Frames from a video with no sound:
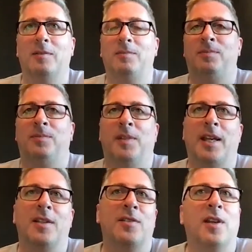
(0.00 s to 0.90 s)
That
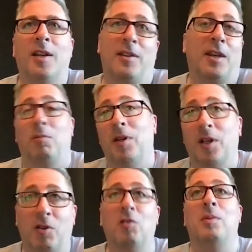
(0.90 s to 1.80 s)
is, they
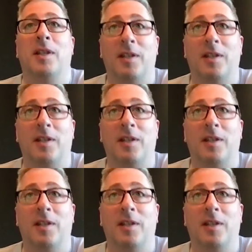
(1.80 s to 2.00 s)
could be